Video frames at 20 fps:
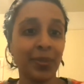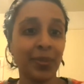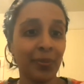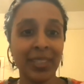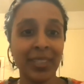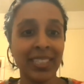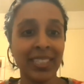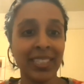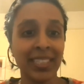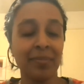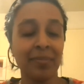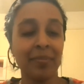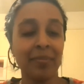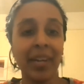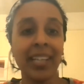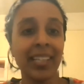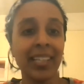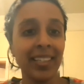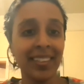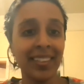the reason
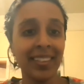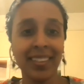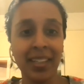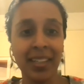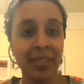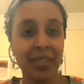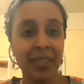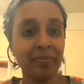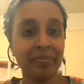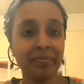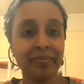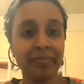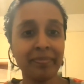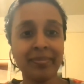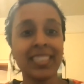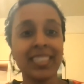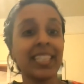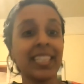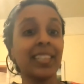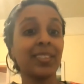many um,
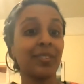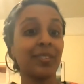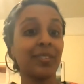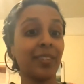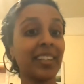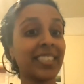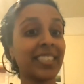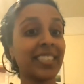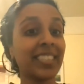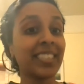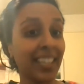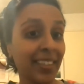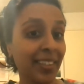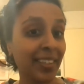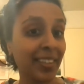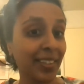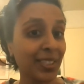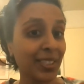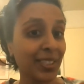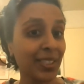states are not
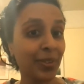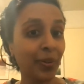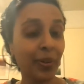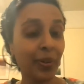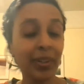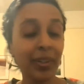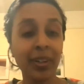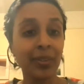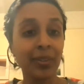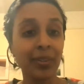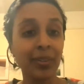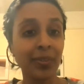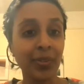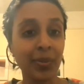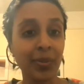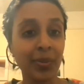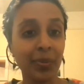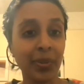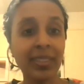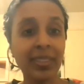signing on to the court all over
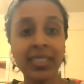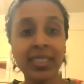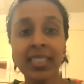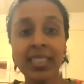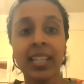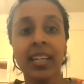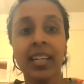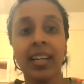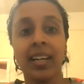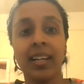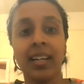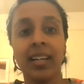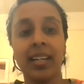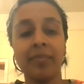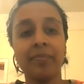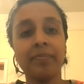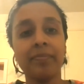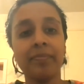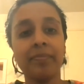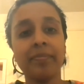the world,
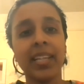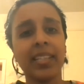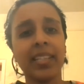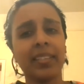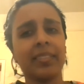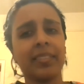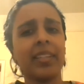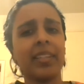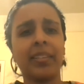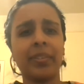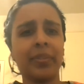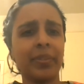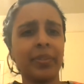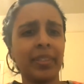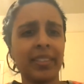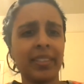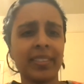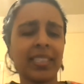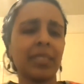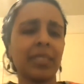um, and in,
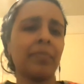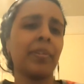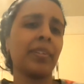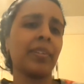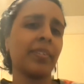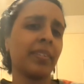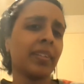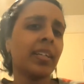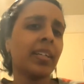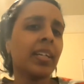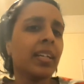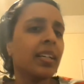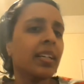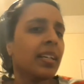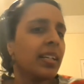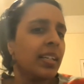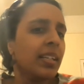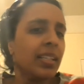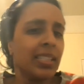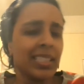including in some other
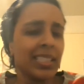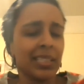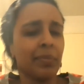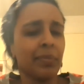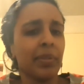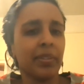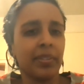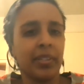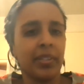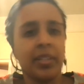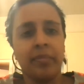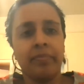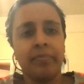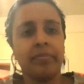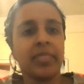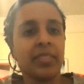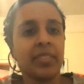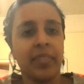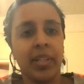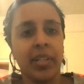some other um,
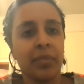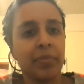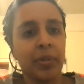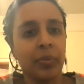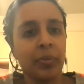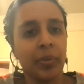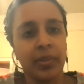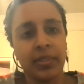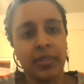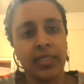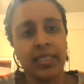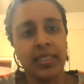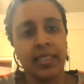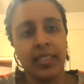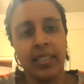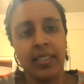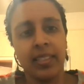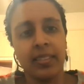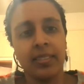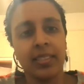developing worlds,
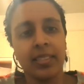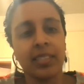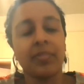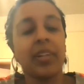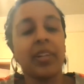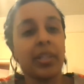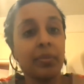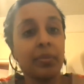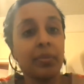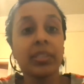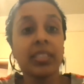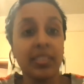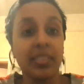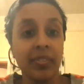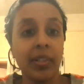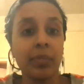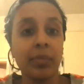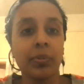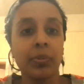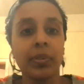uh, developed
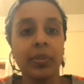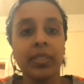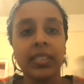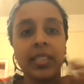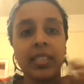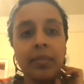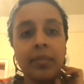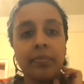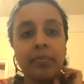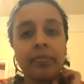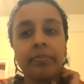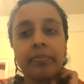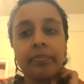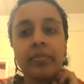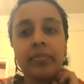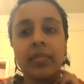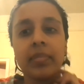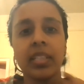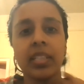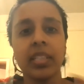developed world. Um,
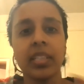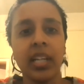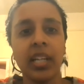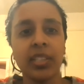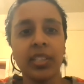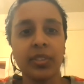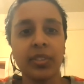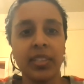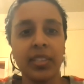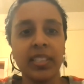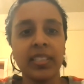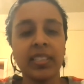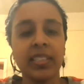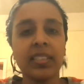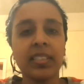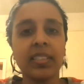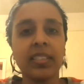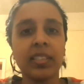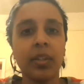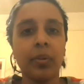countries.
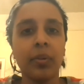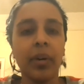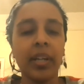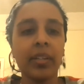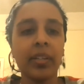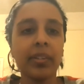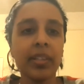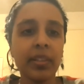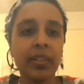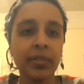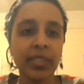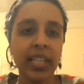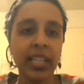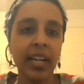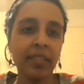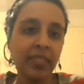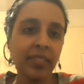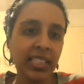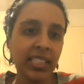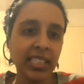So I know that those
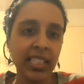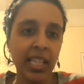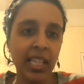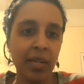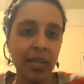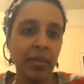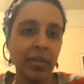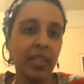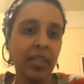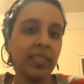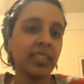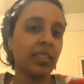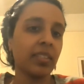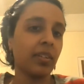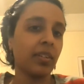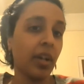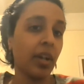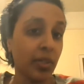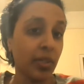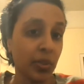advocacy campaigns
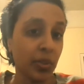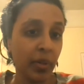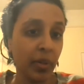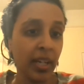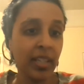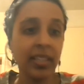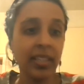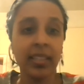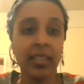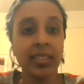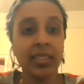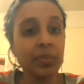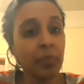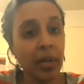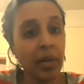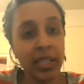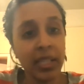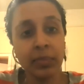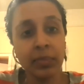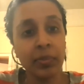are, are underway. It is
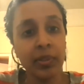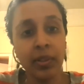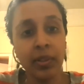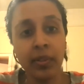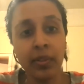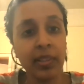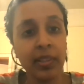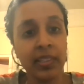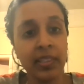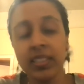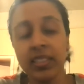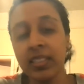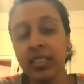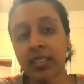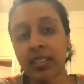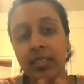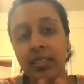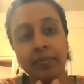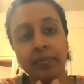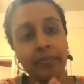possible, though, that this
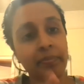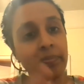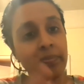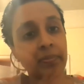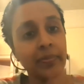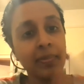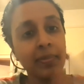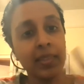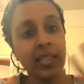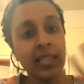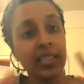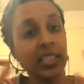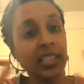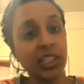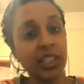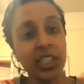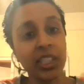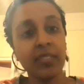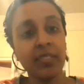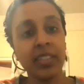
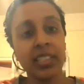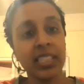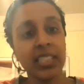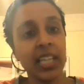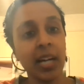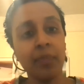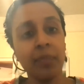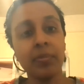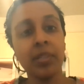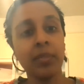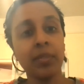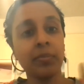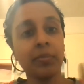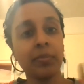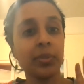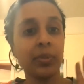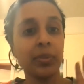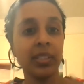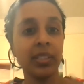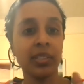this shift that's happening
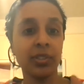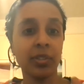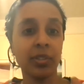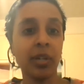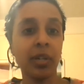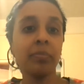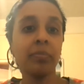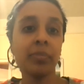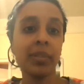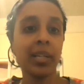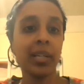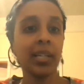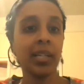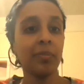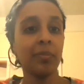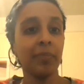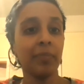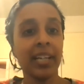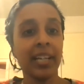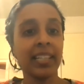between a Trump and a
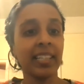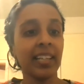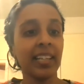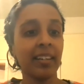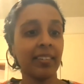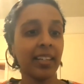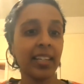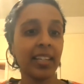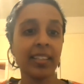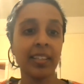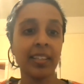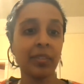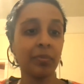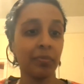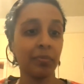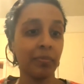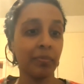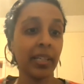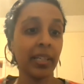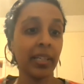Biden era, I think,
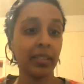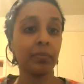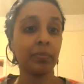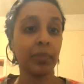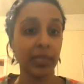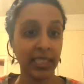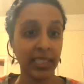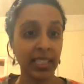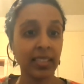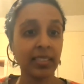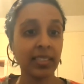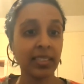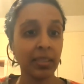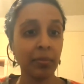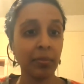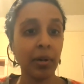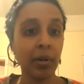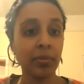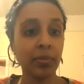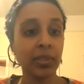might present
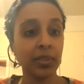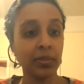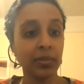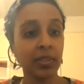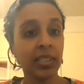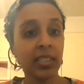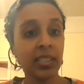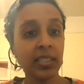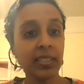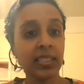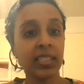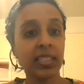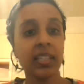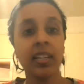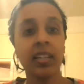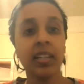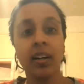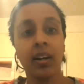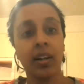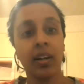some opportunities
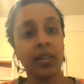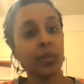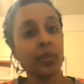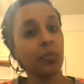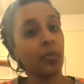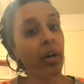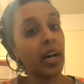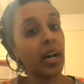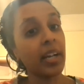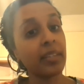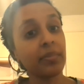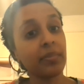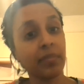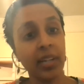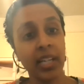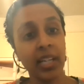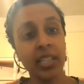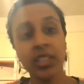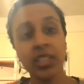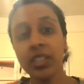on a wide
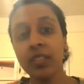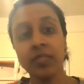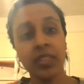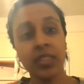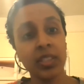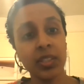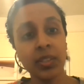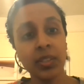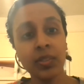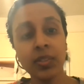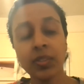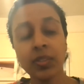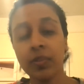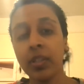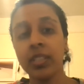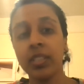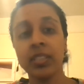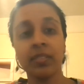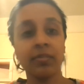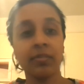range of issues,
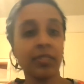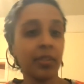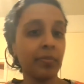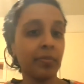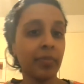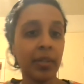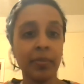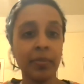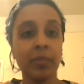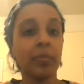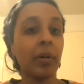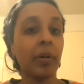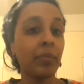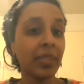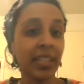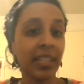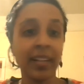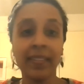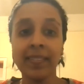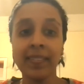ranging from, I mean,
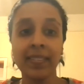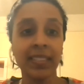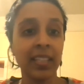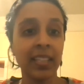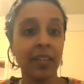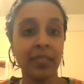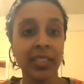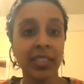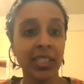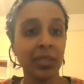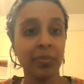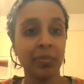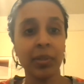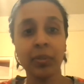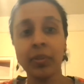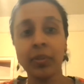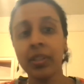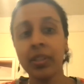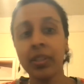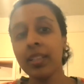public health is obviously a
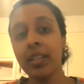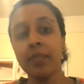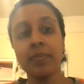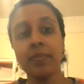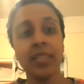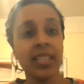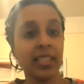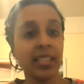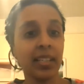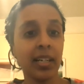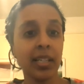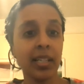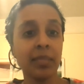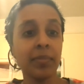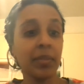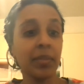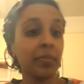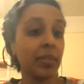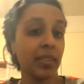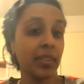big one, um, the
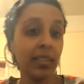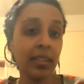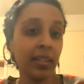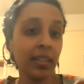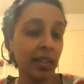economy, but